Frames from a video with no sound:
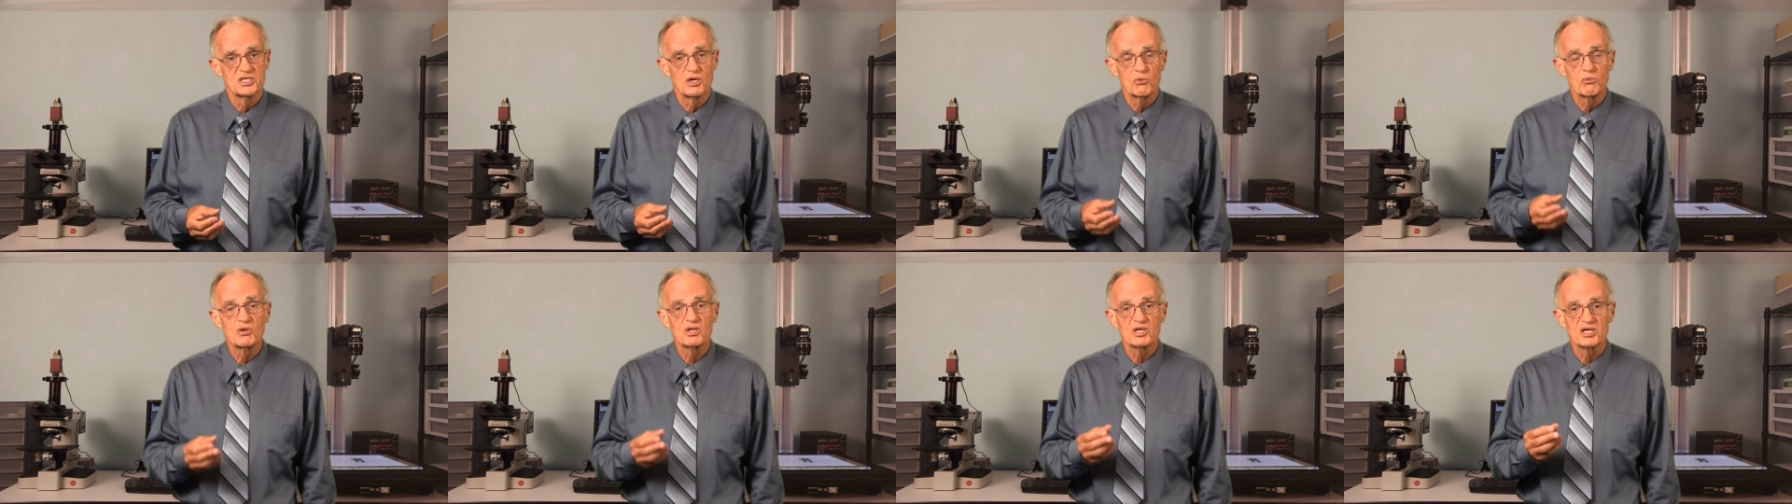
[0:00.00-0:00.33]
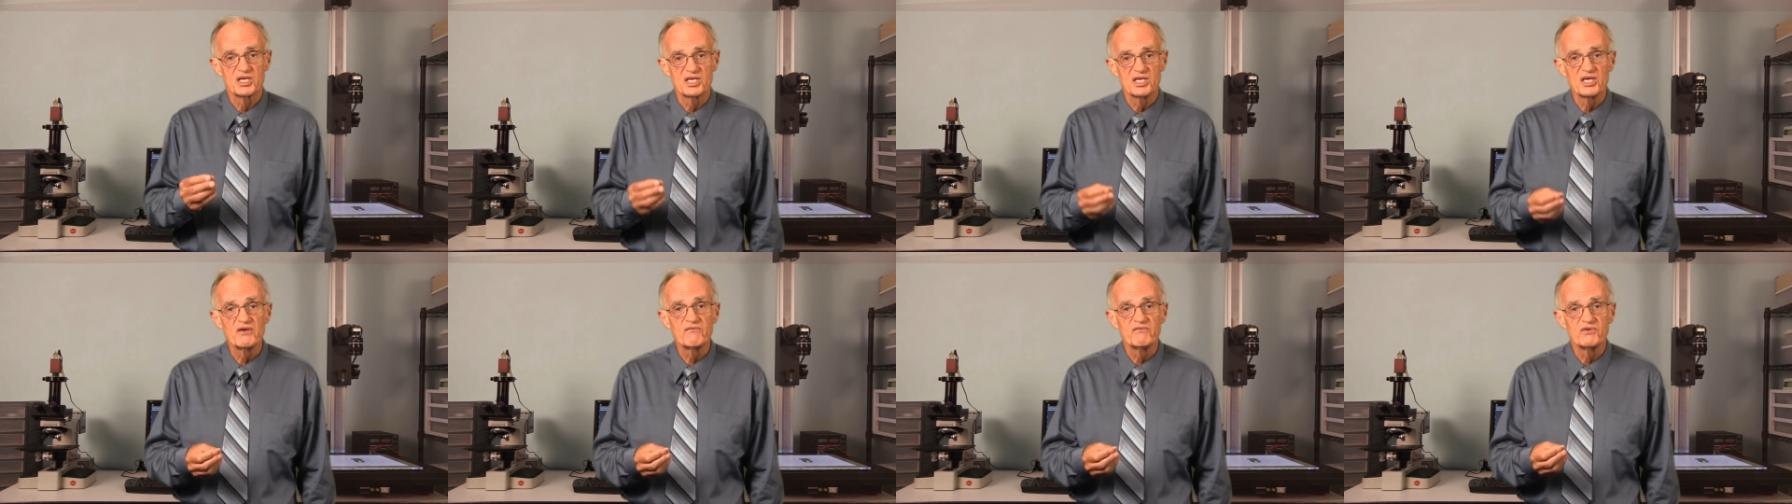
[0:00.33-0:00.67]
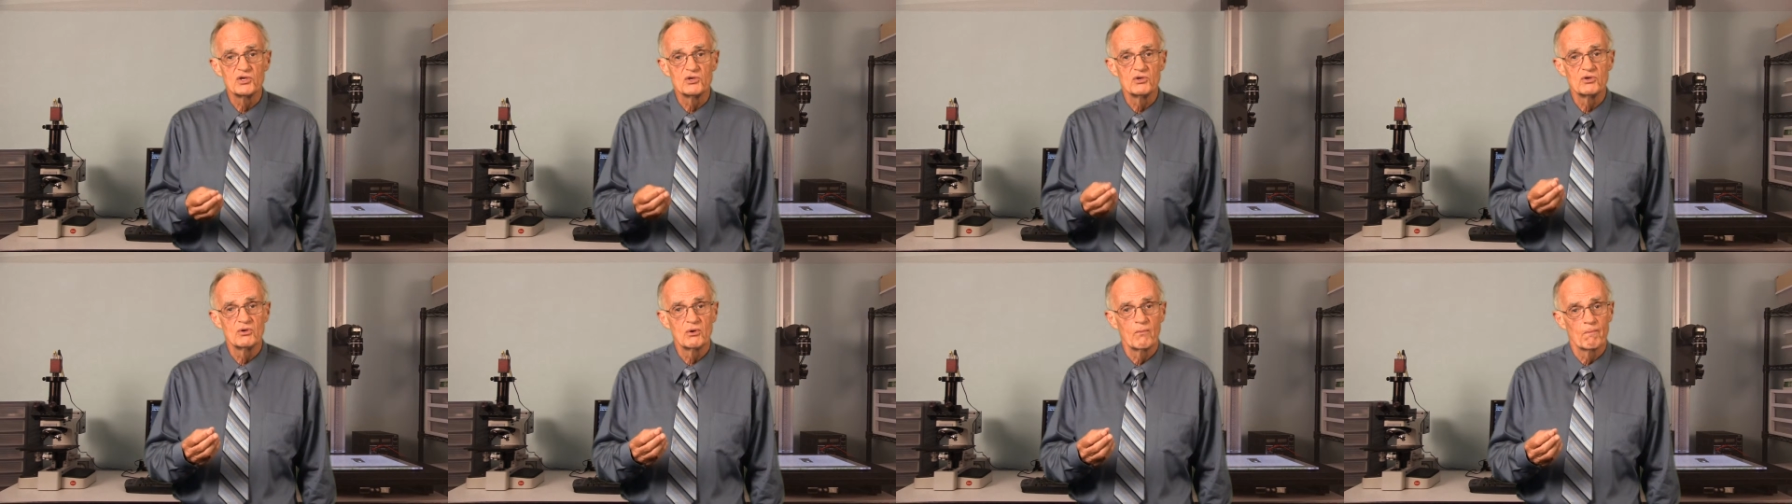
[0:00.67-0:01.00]
that will give
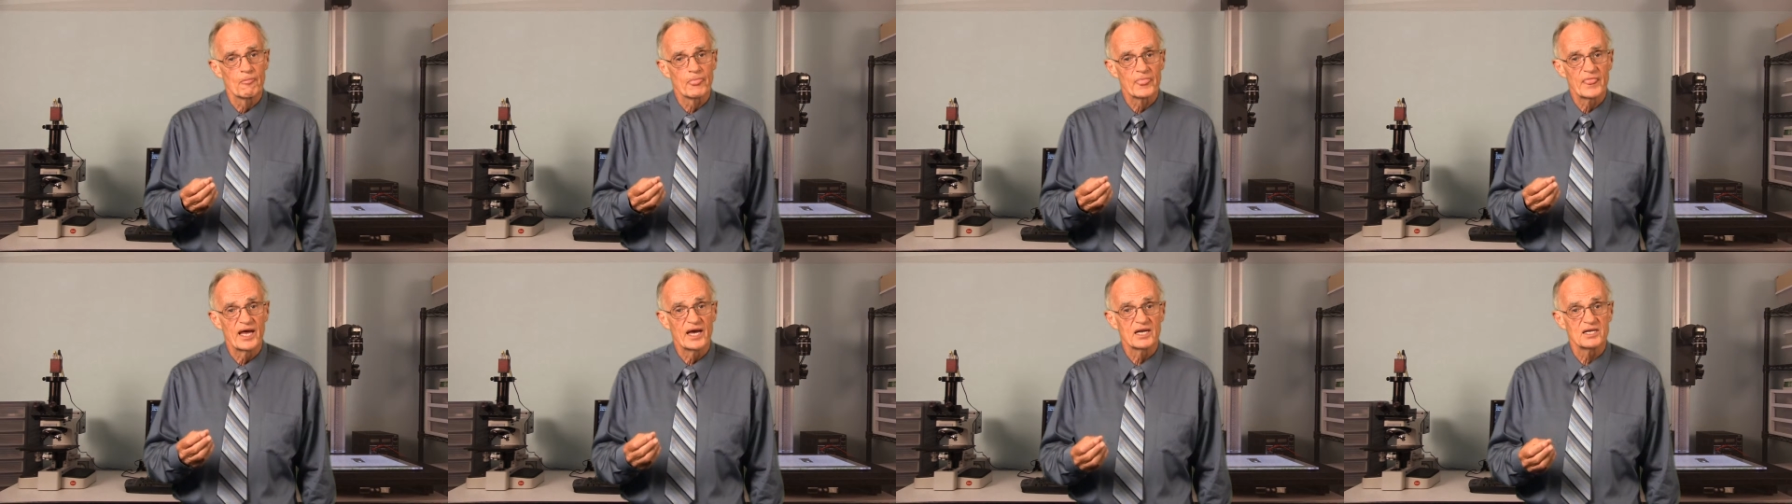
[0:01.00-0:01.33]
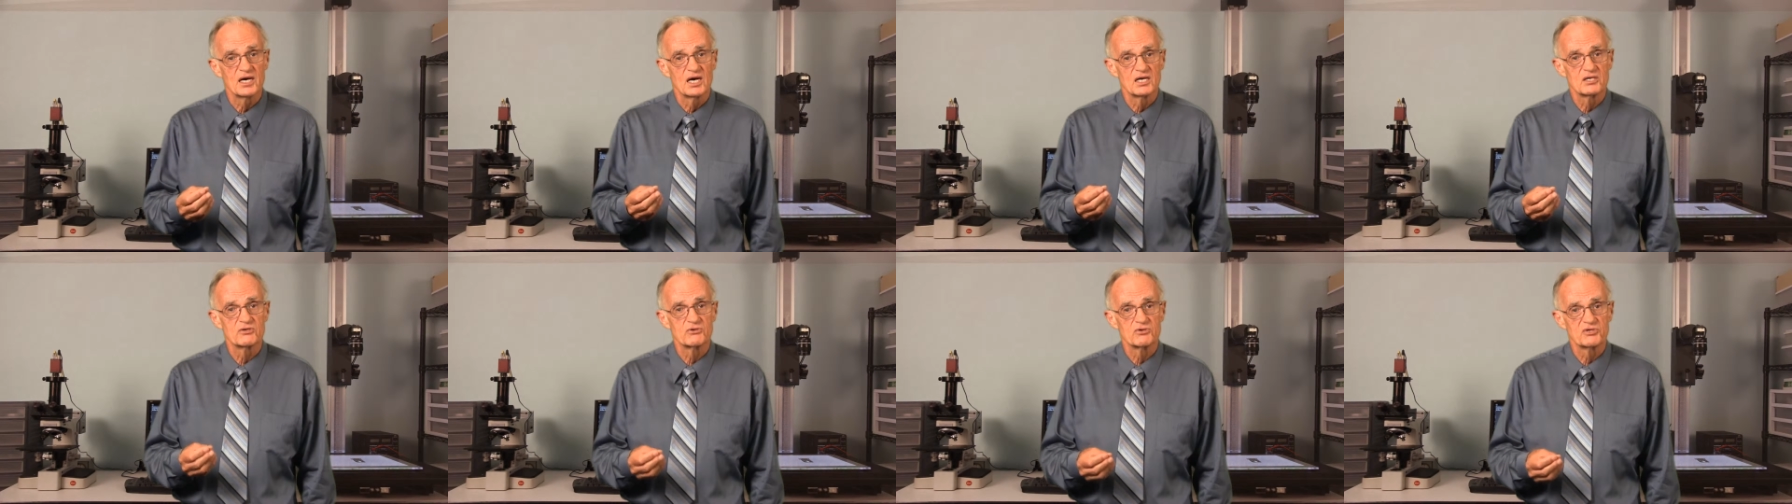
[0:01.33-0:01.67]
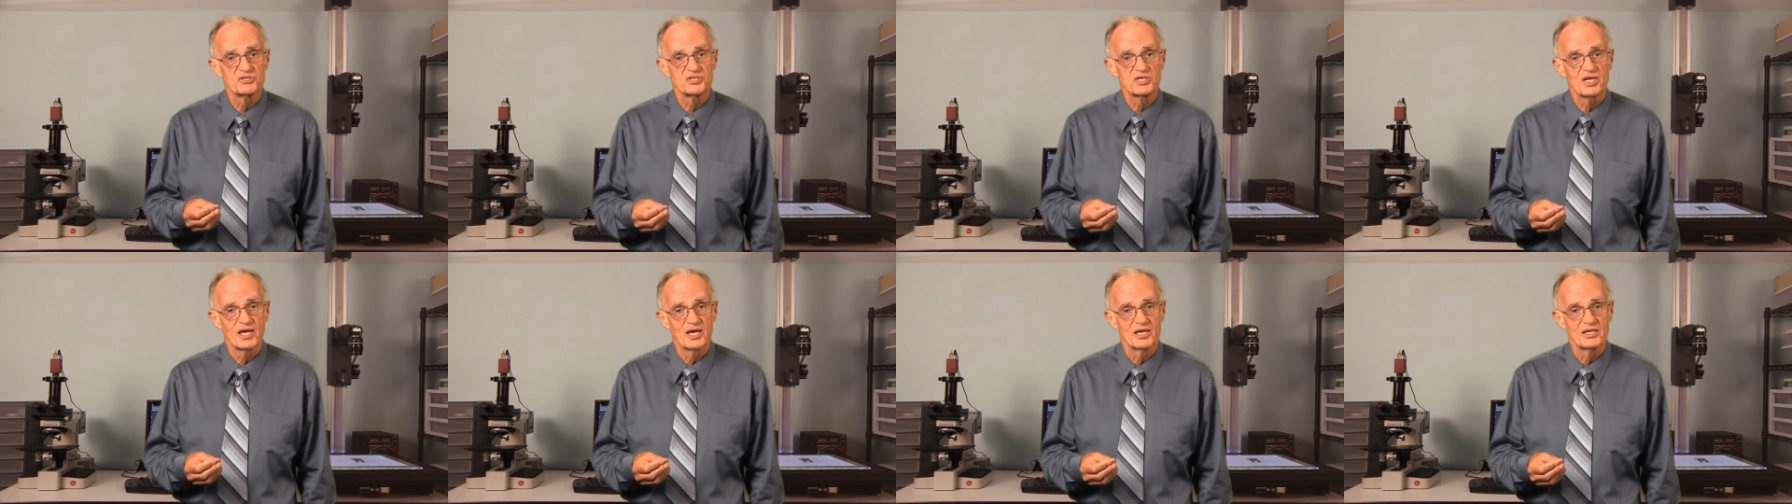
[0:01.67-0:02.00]
you that
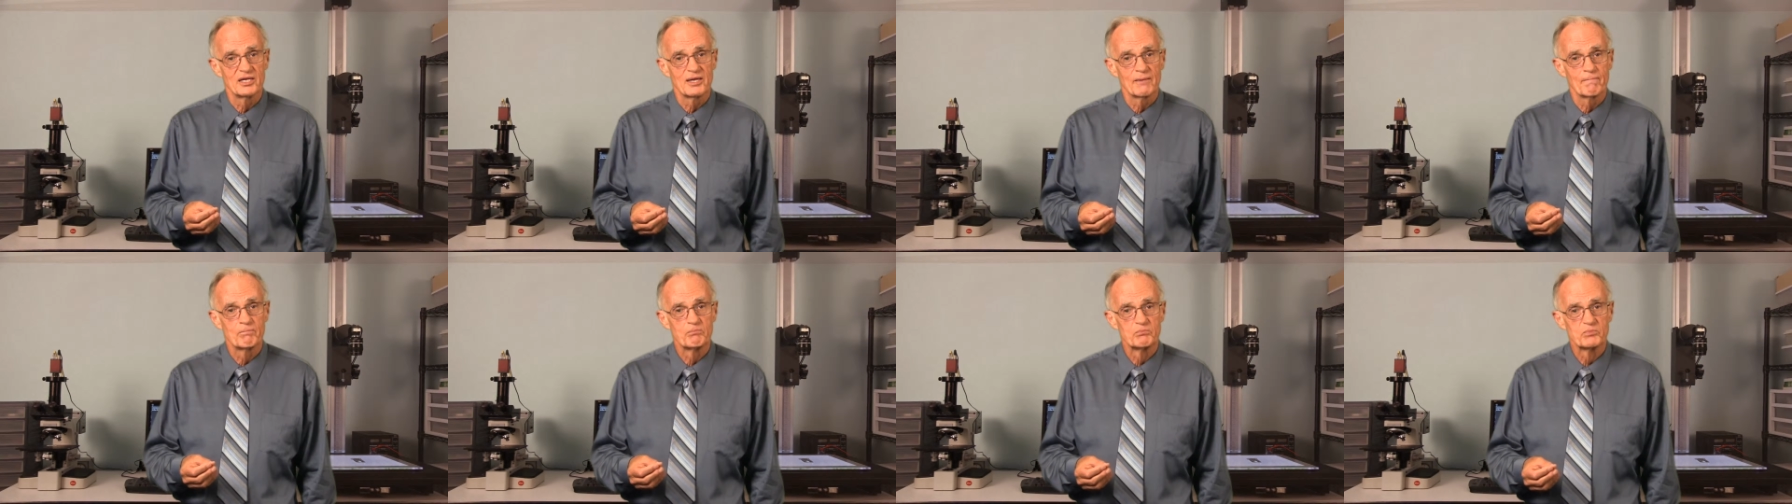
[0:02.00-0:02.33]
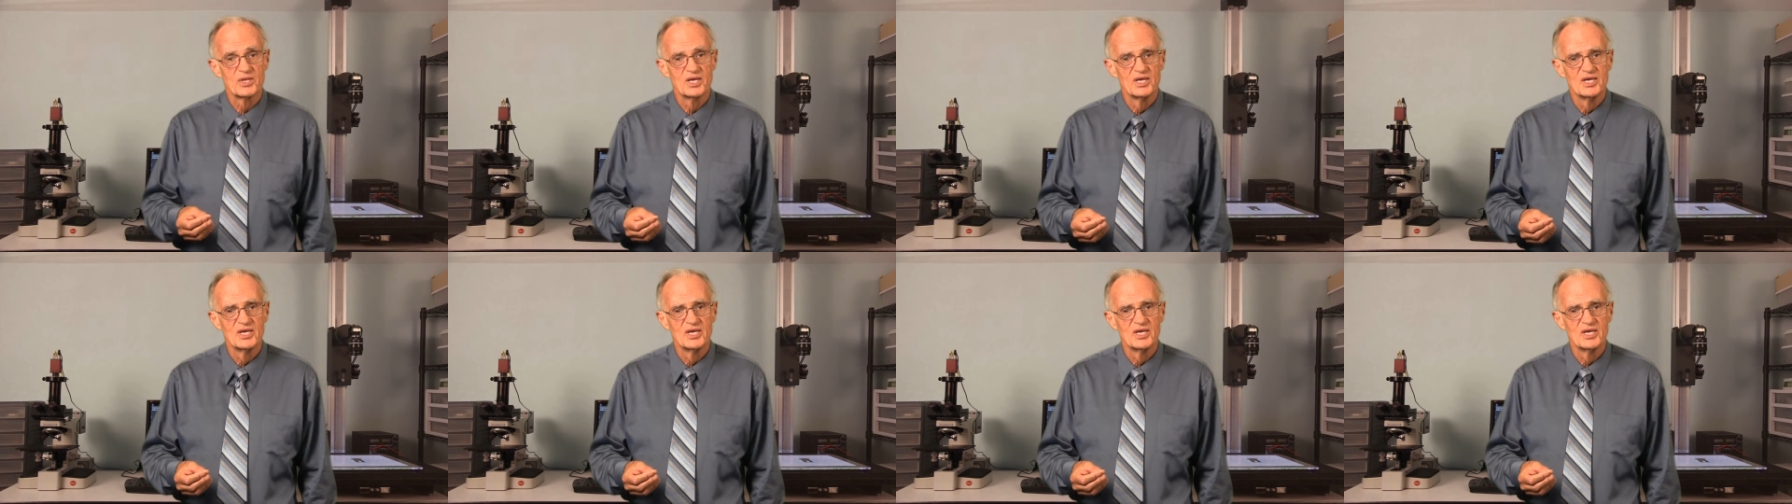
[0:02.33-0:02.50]
understanding.